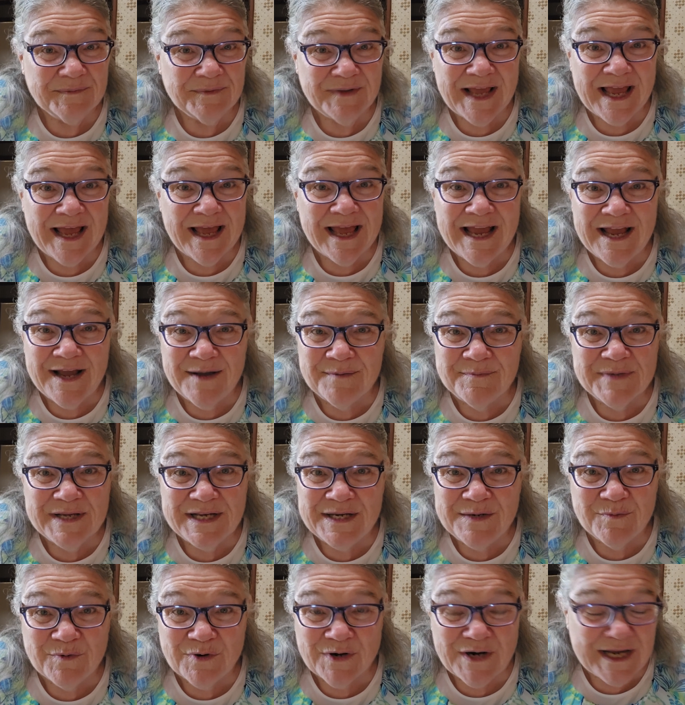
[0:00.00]
how
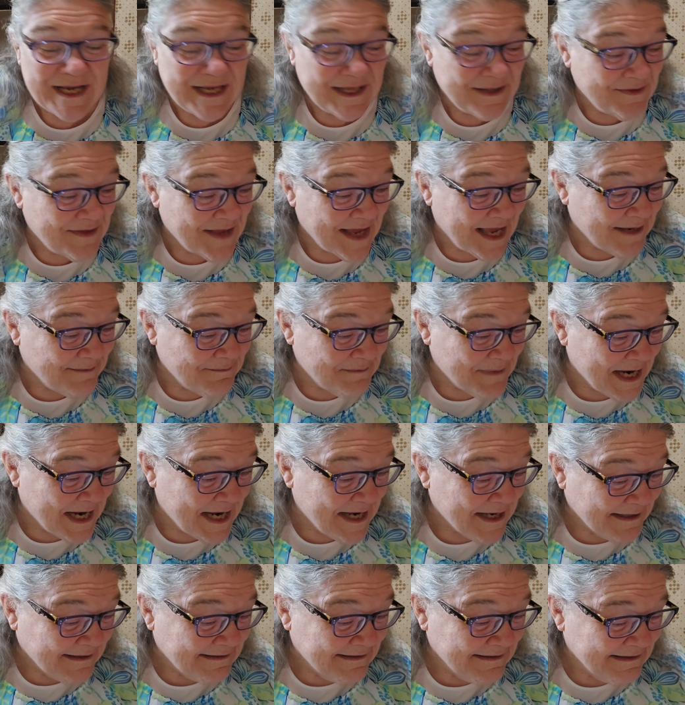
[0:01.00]
many were in that
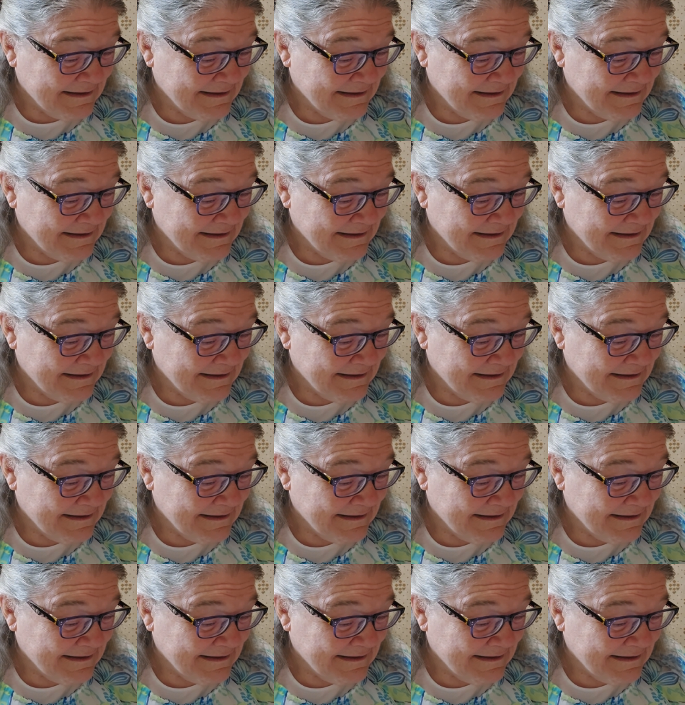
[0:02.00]
man.